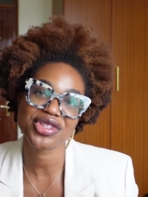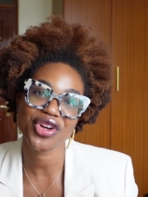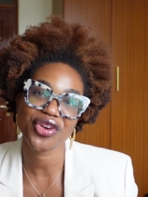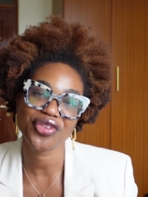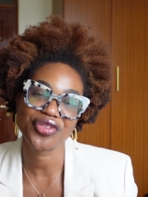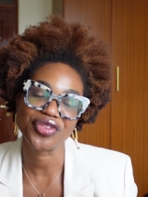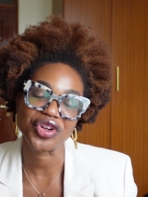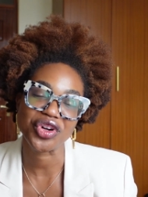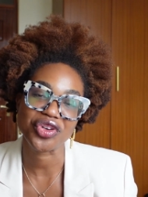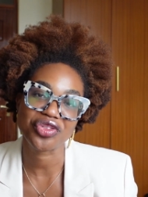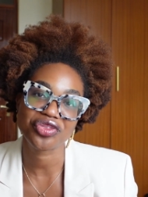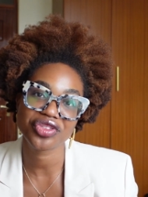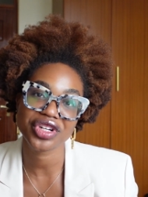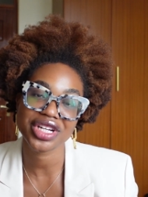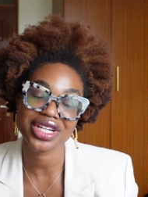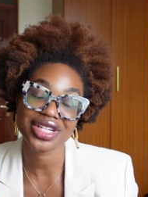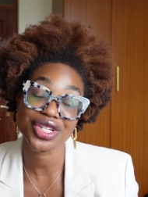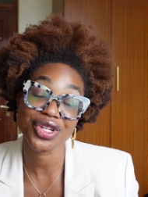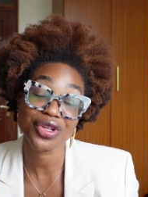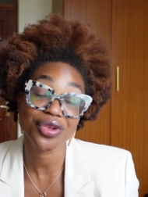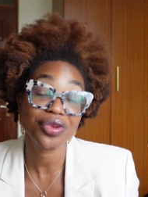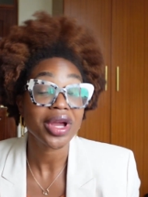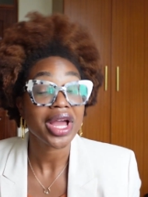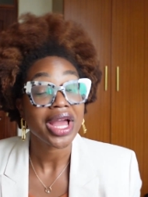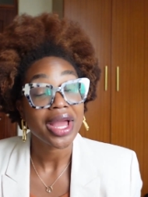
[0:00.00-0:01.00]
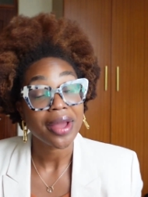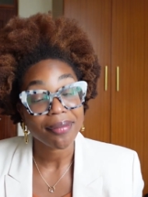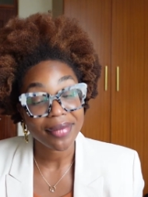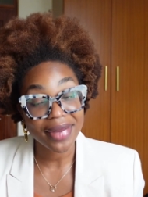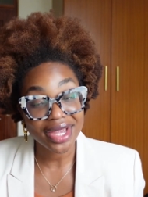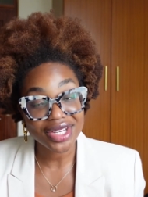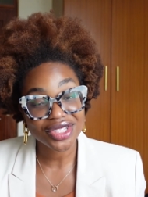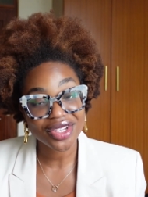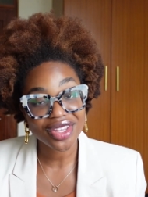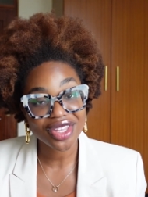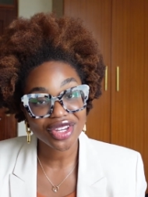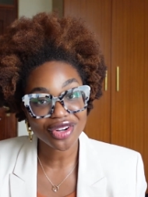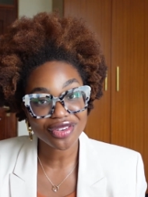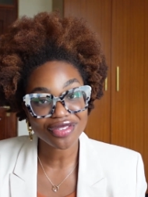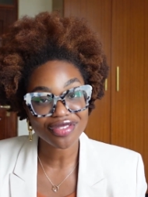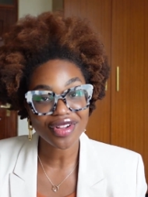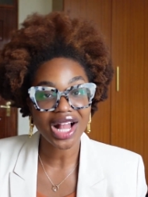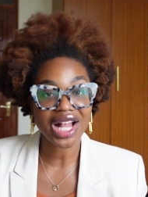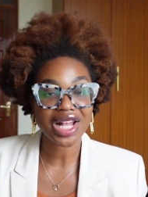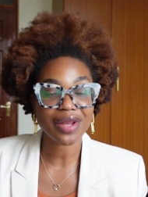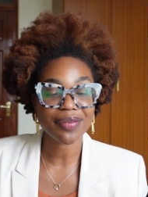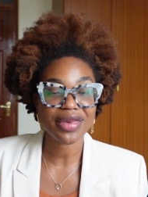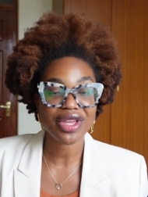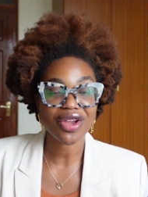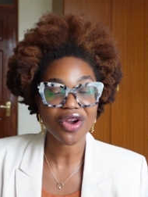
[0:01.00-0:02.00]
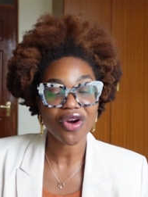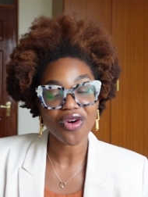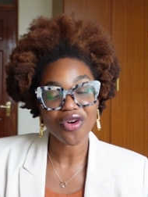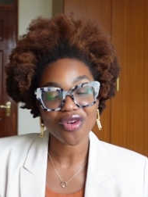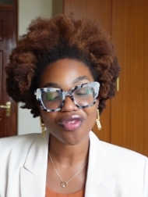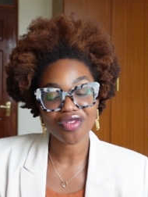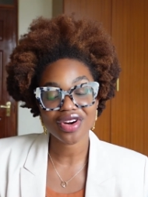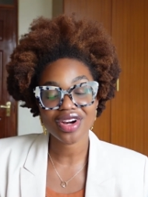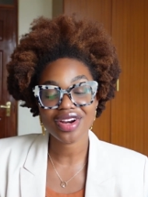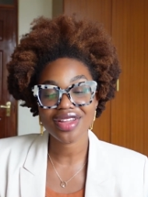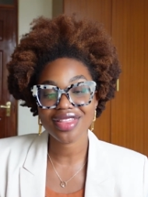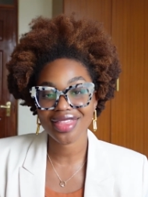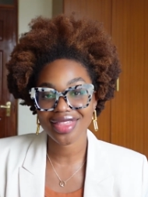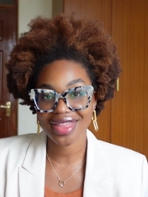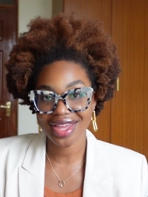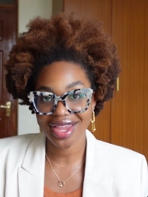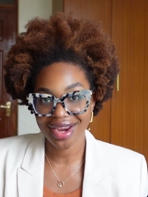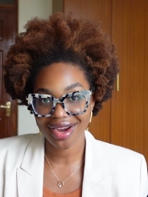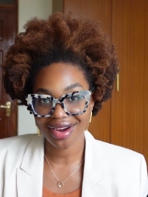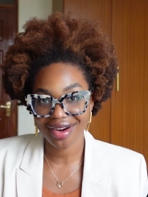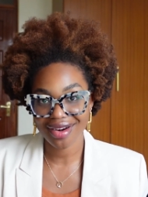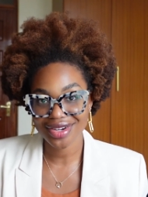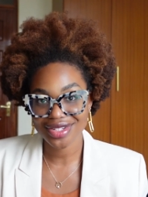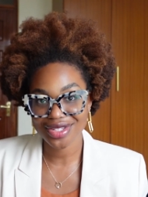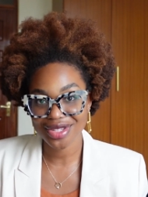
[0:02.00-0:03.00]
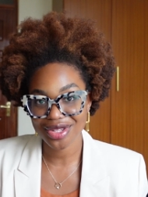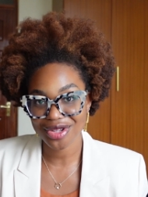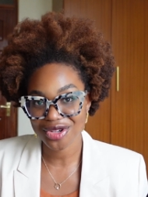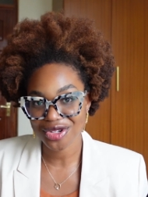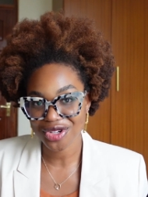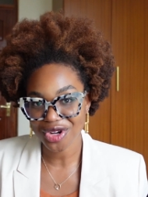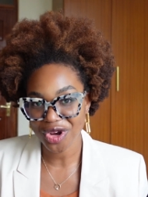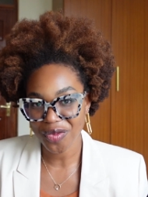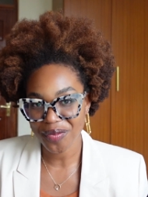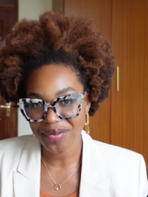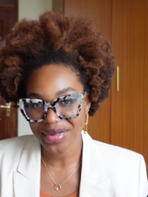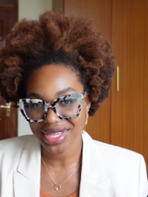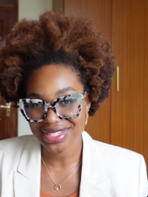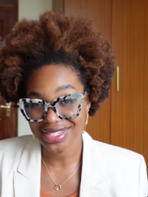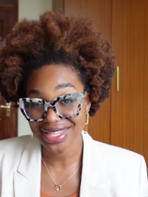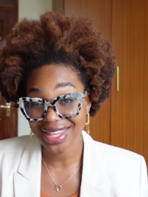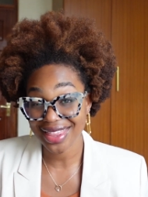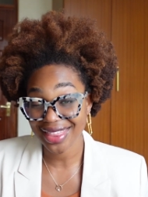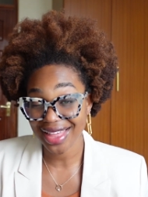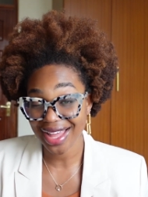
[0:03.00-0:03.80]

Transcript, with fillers: So feel free to make sure that you're following me over there so that you don't miss